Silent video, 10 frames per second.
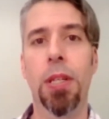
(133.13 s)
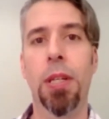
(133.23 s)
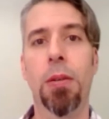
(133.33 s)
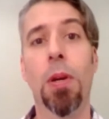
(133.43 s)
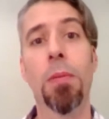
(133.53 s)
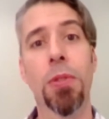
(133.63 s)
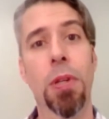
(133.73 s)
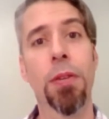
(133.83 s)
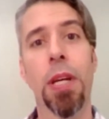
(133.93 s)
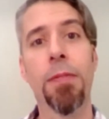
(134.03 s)
or I'm
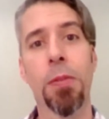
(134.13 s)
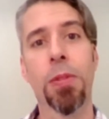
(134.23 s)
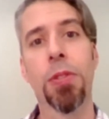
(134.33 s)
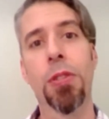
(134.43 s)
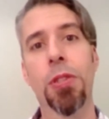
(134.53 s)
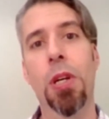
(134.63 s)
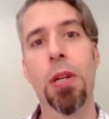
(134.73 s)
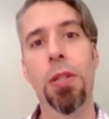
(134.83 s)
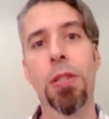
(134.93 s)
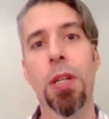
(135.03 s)
sorry, the effluent is
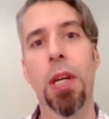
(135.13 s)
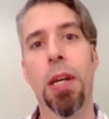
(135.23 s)
discharged.